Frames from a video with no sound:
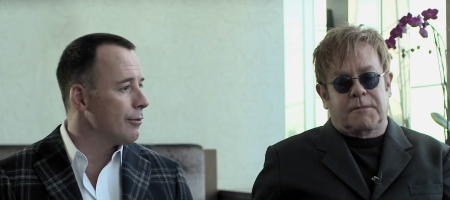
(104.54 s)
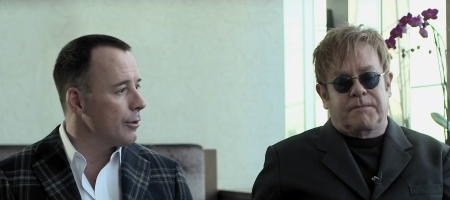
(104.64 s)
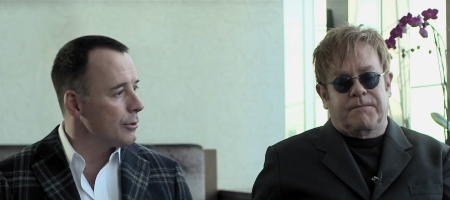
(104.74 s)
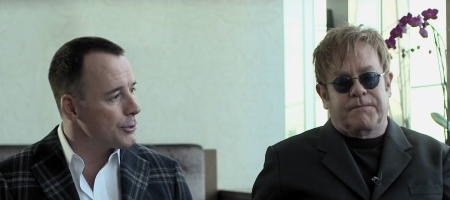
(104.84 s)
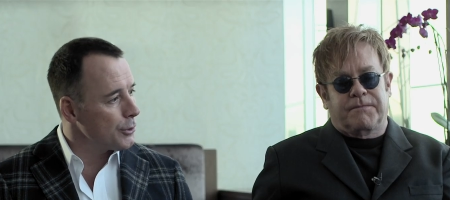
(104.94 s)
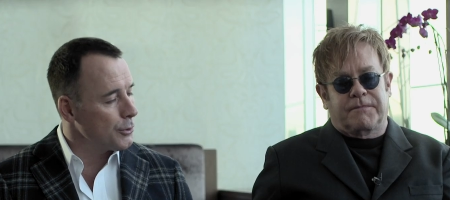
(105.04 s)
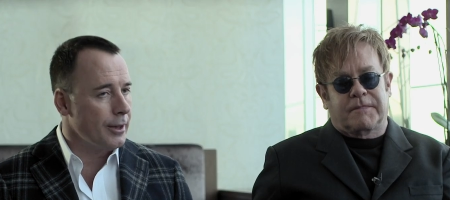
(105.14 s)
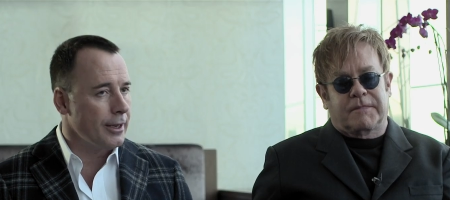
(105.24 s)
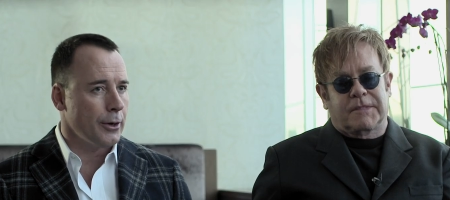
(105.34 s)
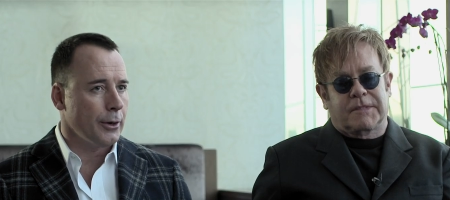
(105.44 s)
Speaker 1: of all those children
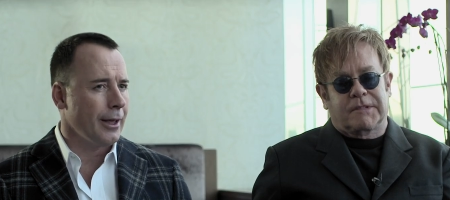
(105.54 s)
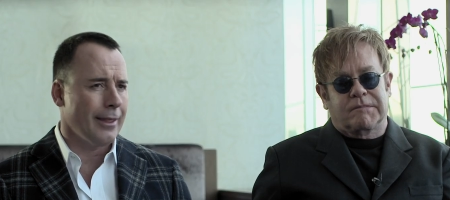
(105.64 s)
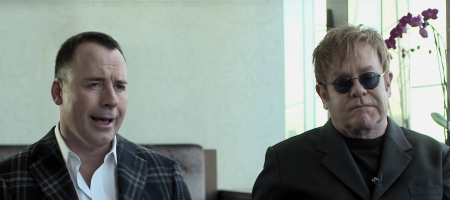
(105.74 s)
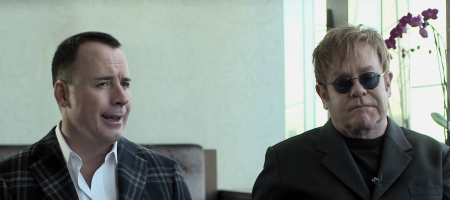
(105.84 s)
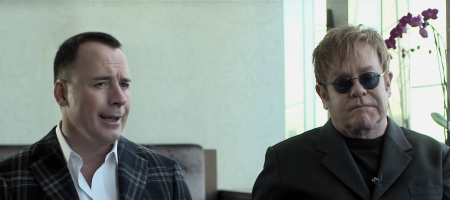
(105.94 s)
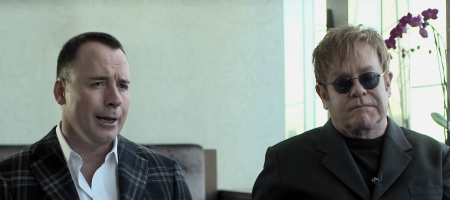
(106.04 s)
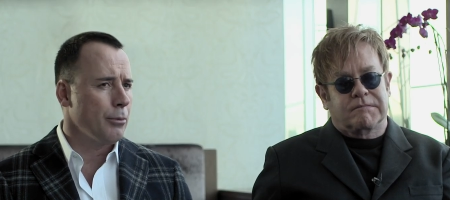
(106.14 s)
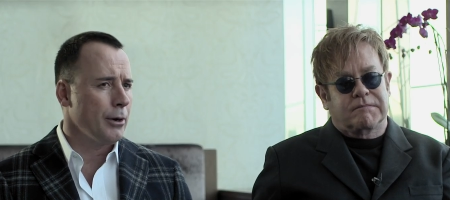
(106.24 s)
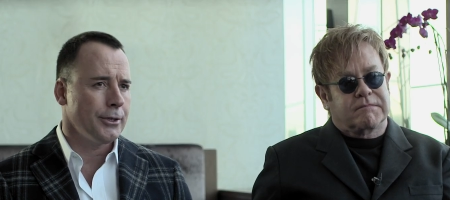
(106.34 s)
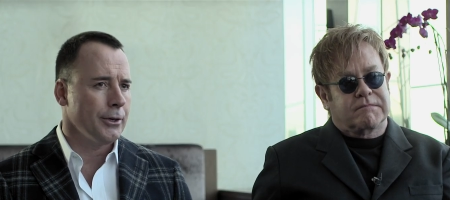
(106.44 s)
that don't get that, it
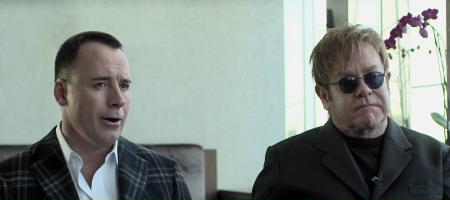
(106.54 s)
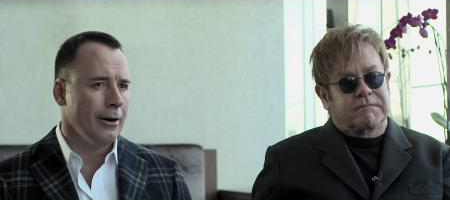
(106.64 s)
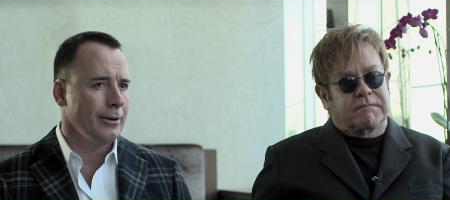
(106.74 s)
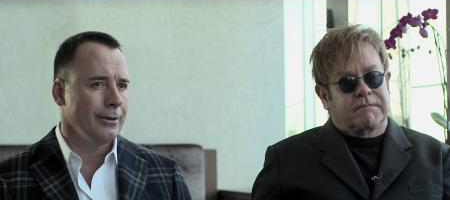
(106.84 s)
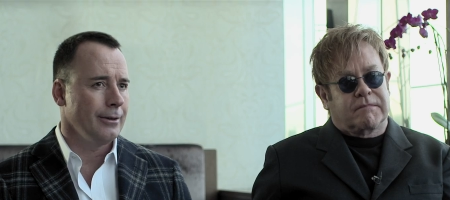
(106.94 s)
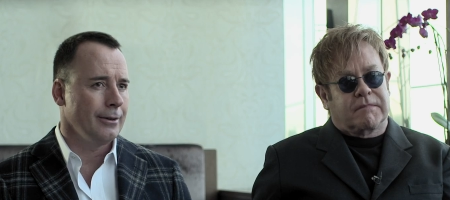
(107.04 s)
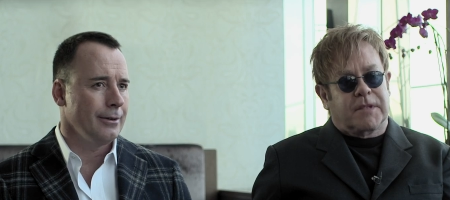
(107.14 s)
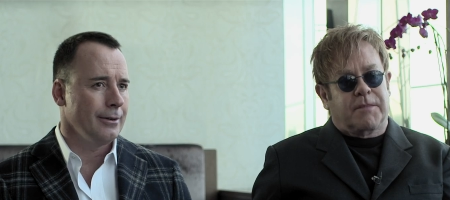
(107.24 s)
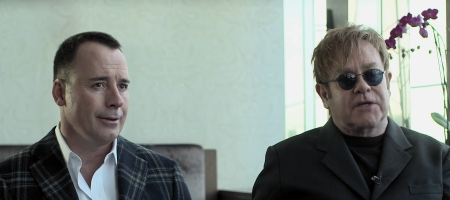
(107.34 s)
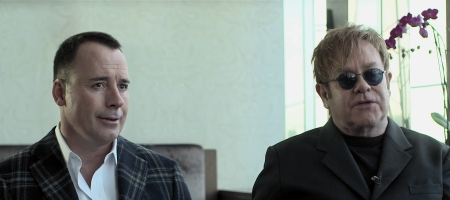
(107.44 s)
breaks your heart.
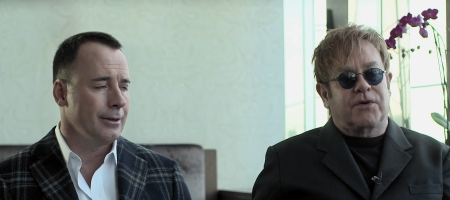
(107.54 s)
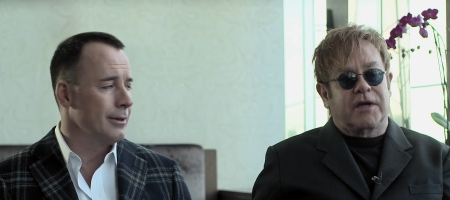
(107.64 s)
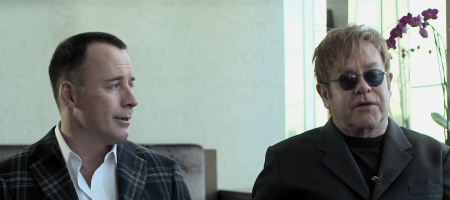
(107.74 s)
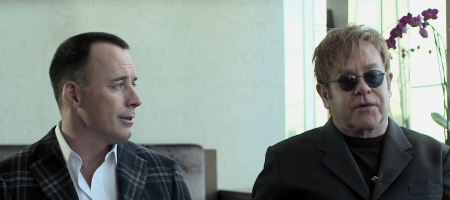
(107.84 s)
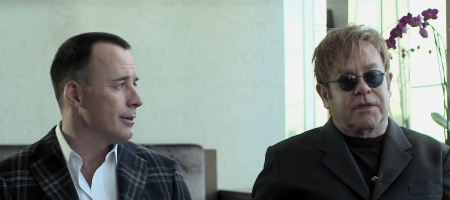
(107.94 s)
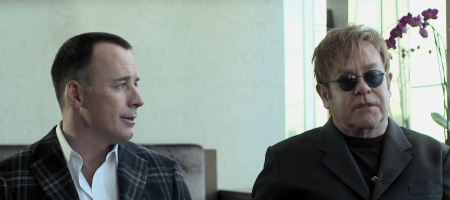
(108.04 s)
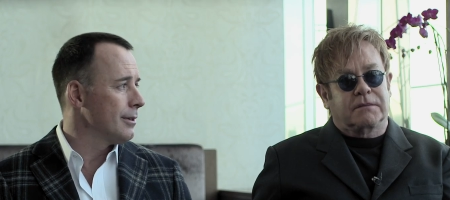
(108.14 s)
Speaker 2: It makes you angry.